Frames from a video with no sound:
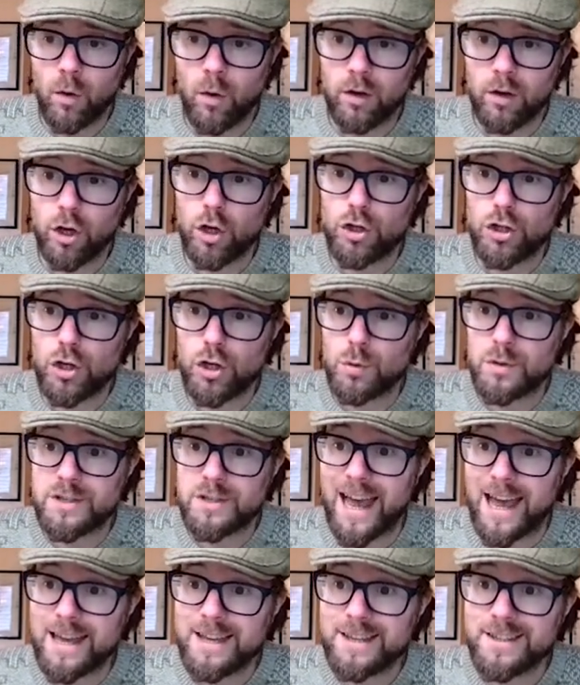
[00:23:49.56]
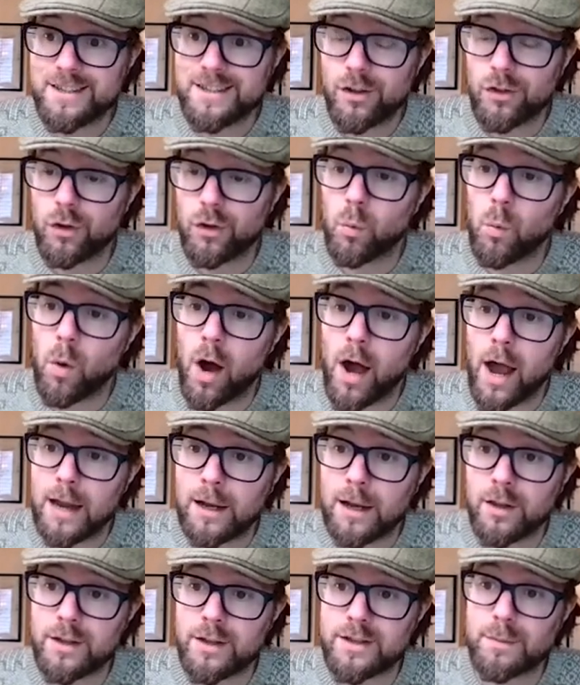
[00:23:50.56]
Could you taste the
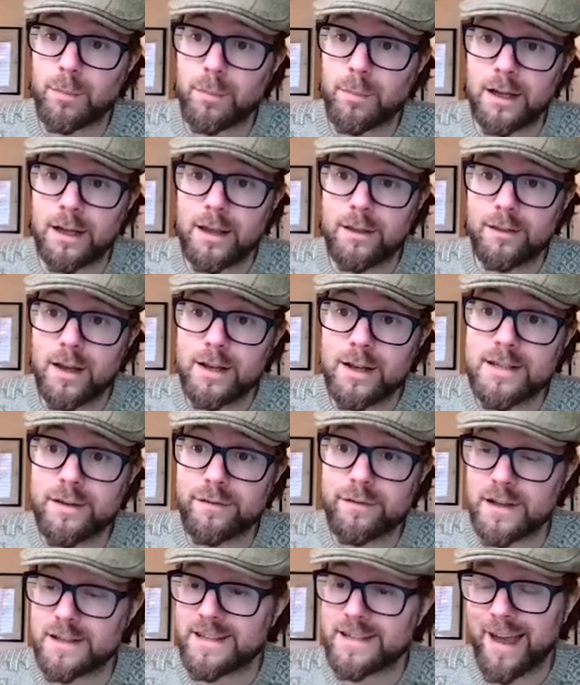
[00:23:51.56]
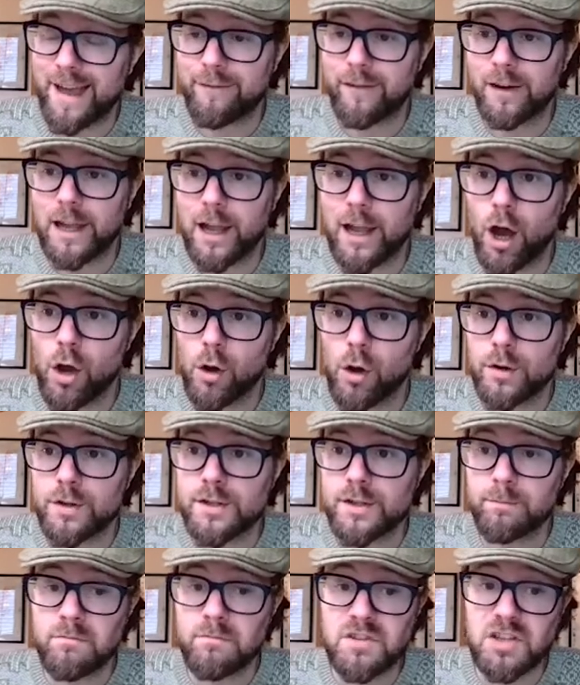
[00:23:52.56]
wine that's beneath it if it's heavily oaked?
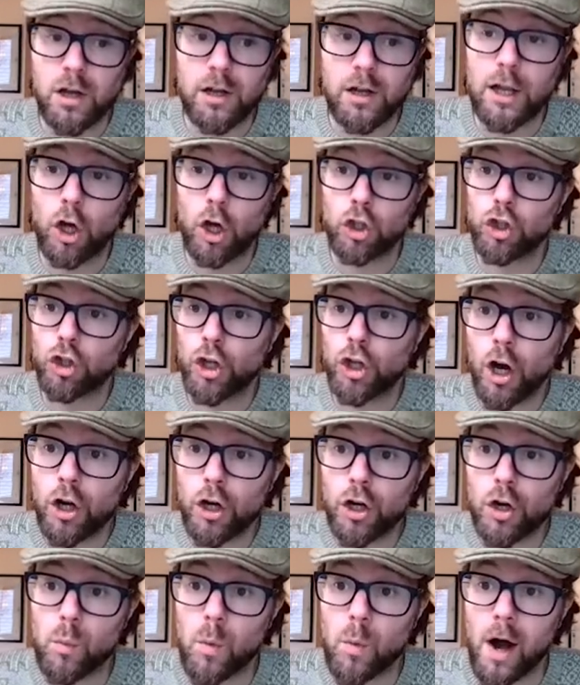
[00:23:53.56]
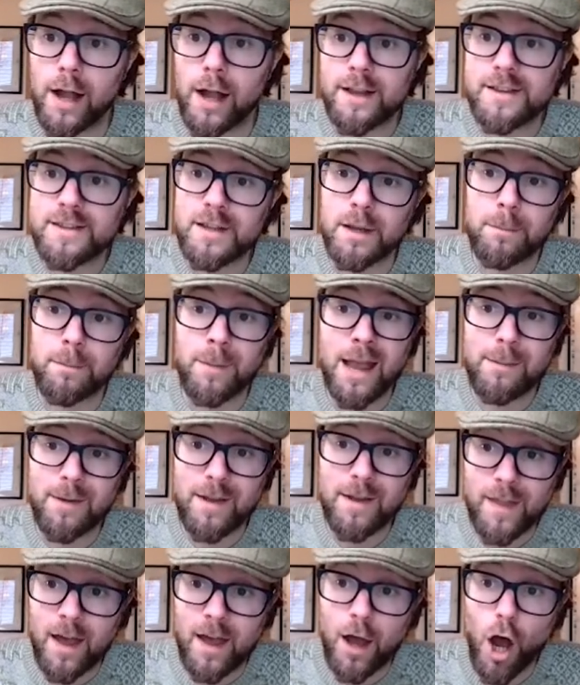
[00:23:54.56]
Certainly on younger wines that maybe
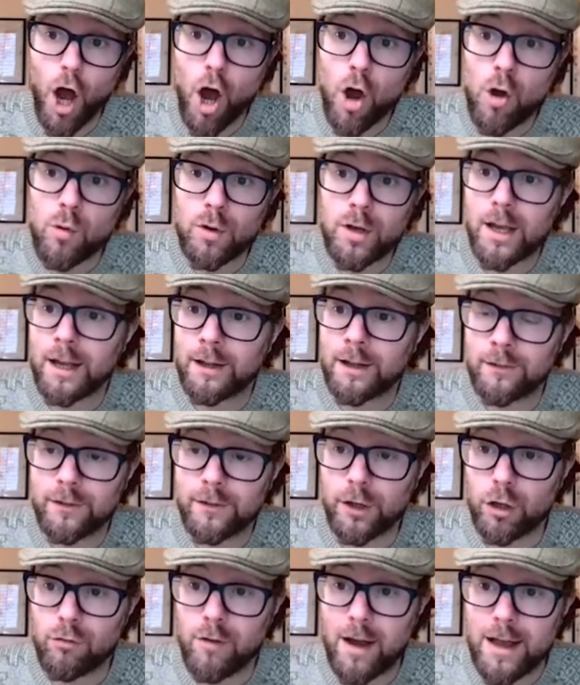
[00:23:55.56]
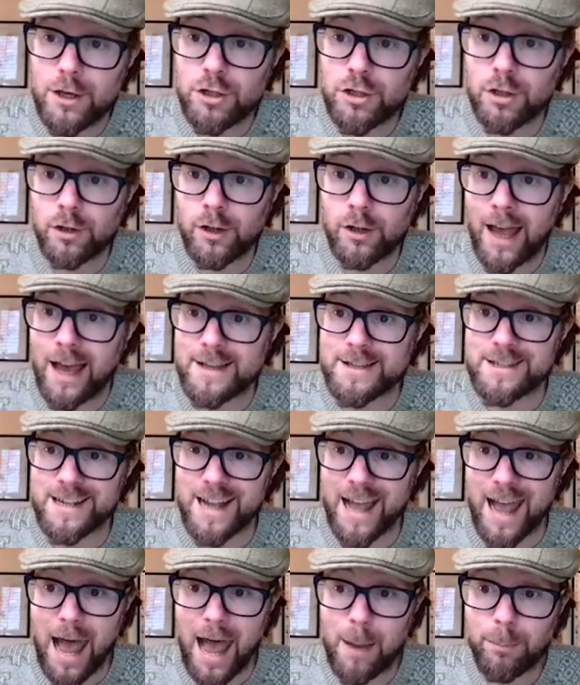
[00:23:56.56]
their oak integration hasn't
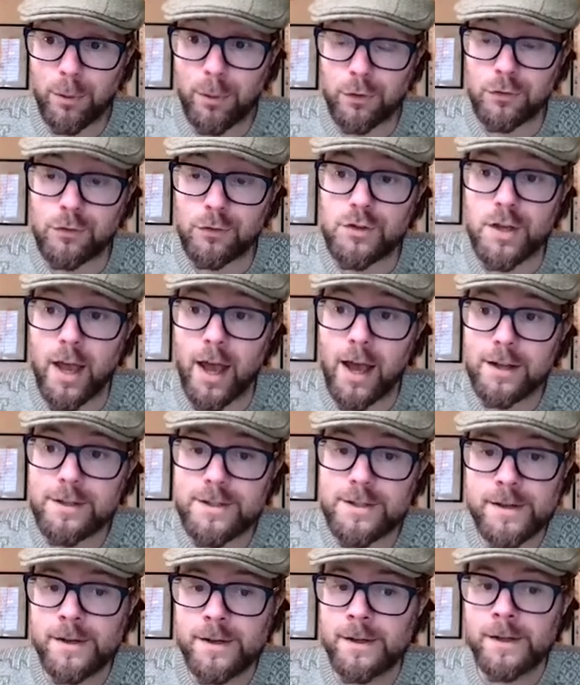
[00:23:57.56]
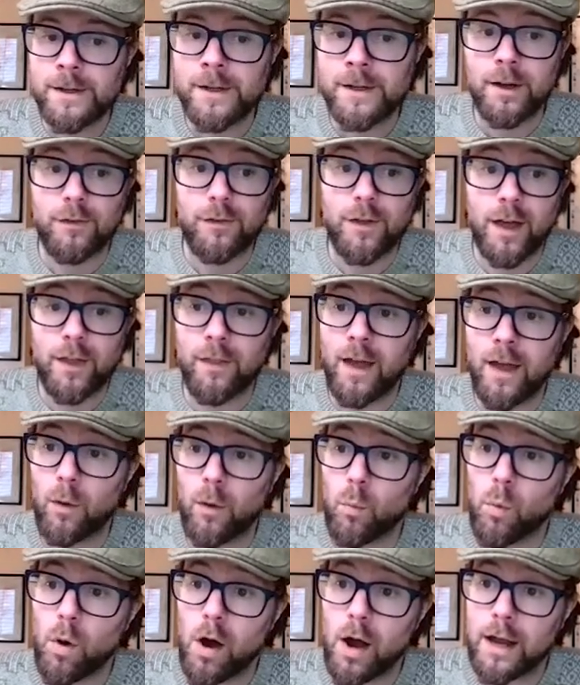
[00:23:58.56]
happened yet, then that
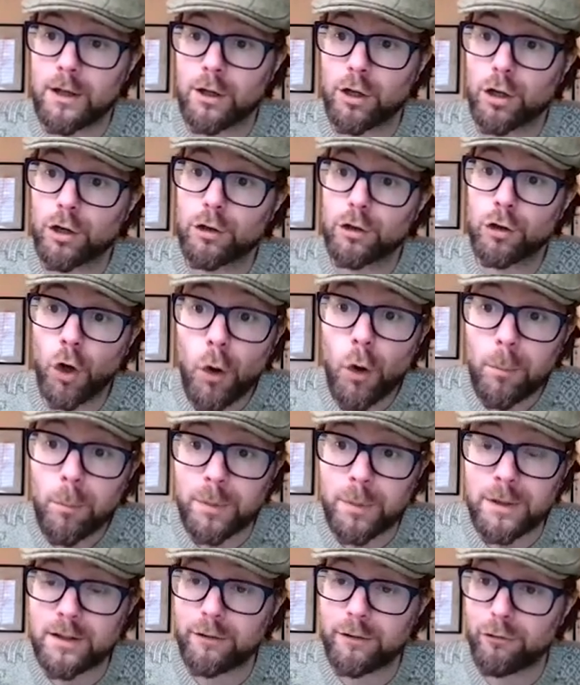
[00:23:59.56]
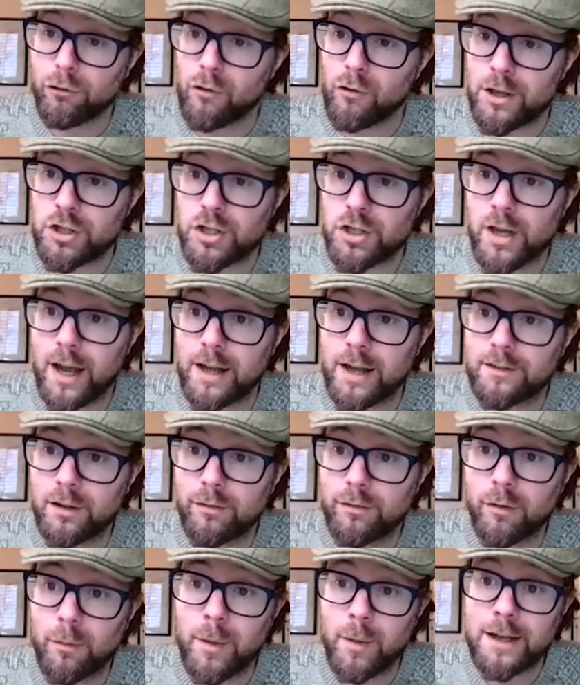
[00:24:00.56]
wine could not be differentiated
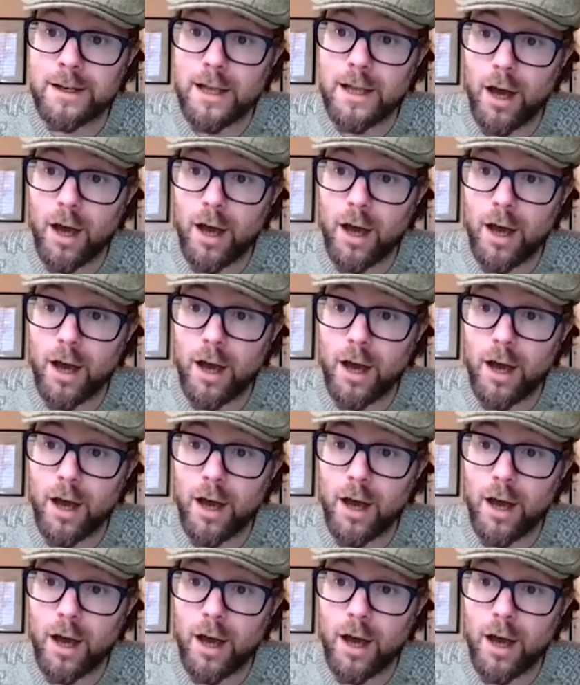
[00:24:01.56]
from any